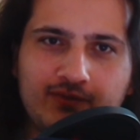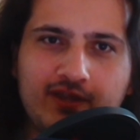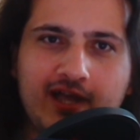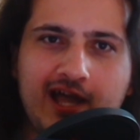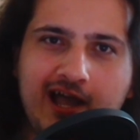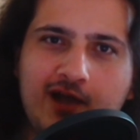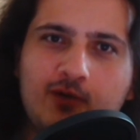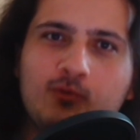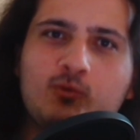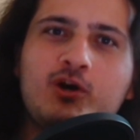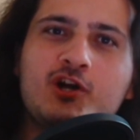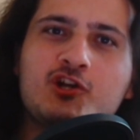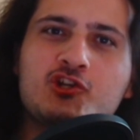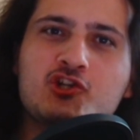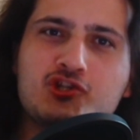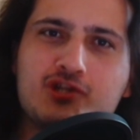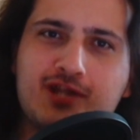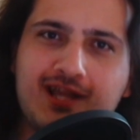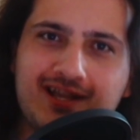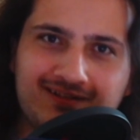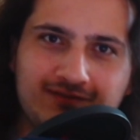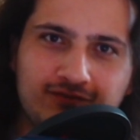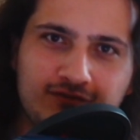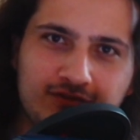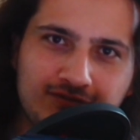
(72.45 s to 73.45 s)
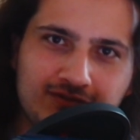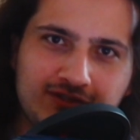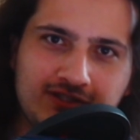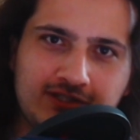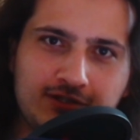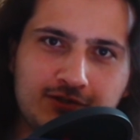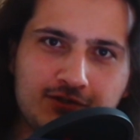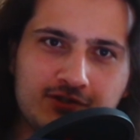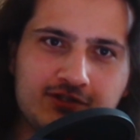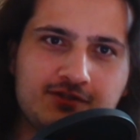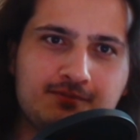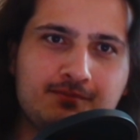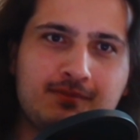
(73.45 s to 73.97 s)
I watch Necrit
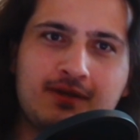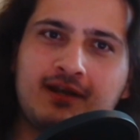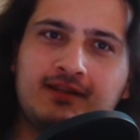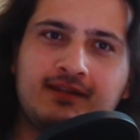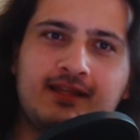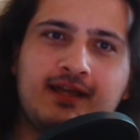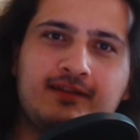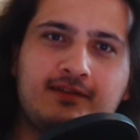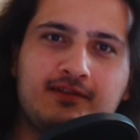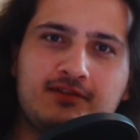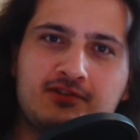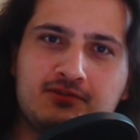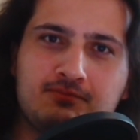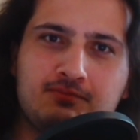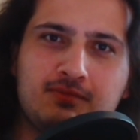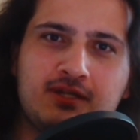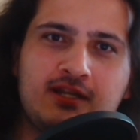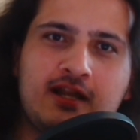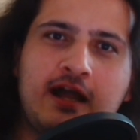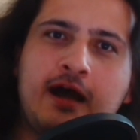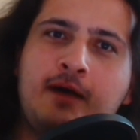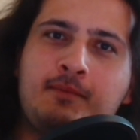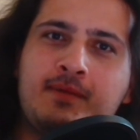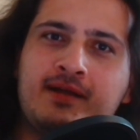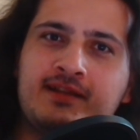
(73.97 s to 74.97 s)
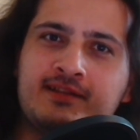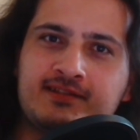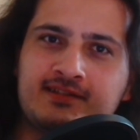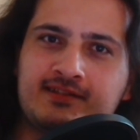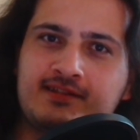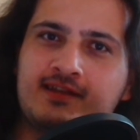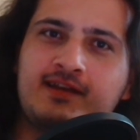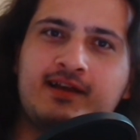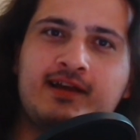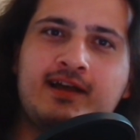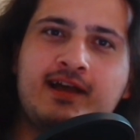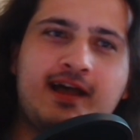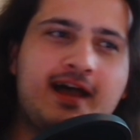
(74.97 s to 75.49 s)
videos, but that doesn't mean I'm as
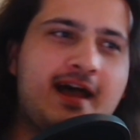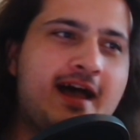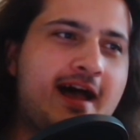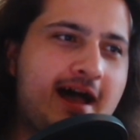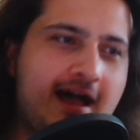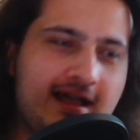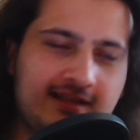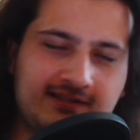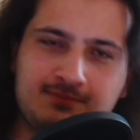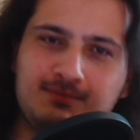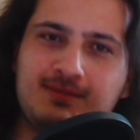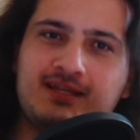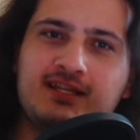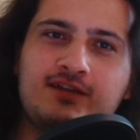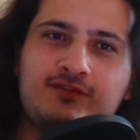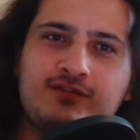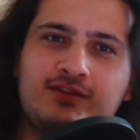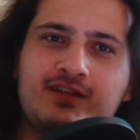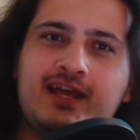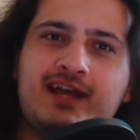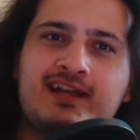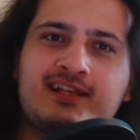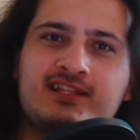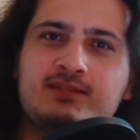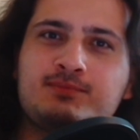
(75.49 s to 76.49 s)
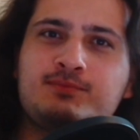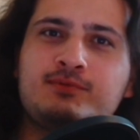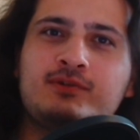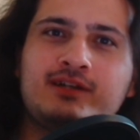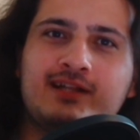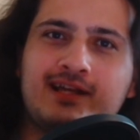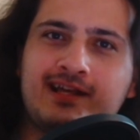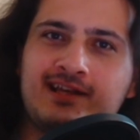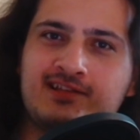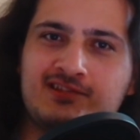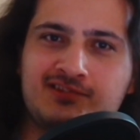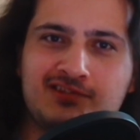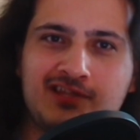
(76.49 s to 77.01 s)
as big of an expert
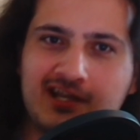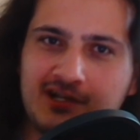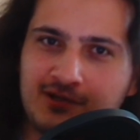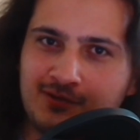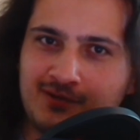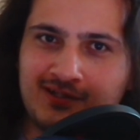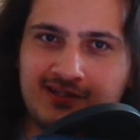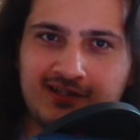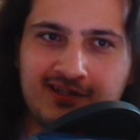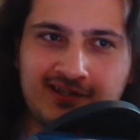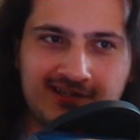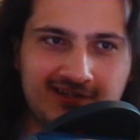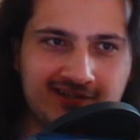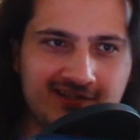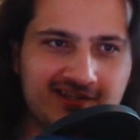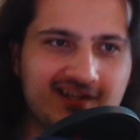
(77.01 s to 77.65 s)
as Necrit is.